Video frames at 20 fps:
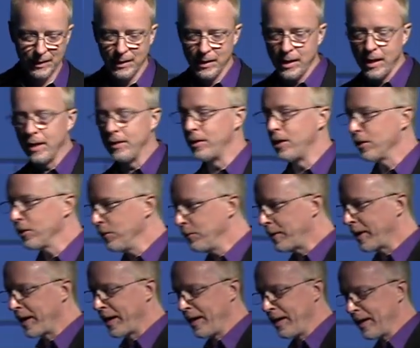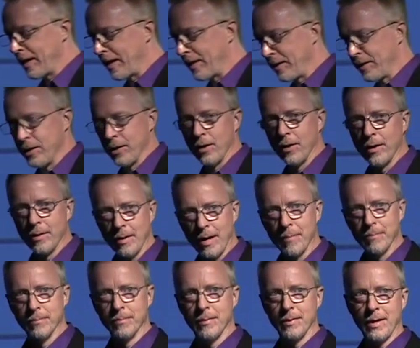Along the way,
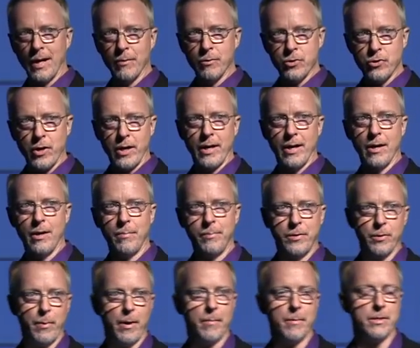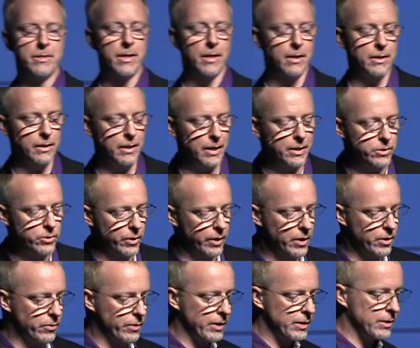I was trying to help departments get online, so I
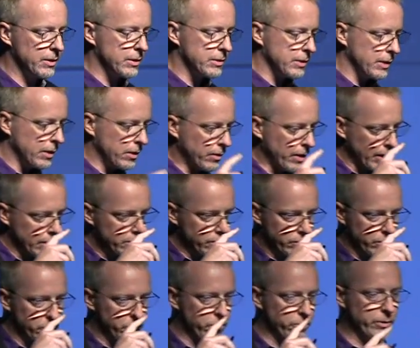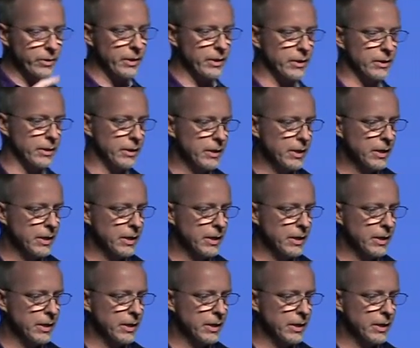created this interactive tutorial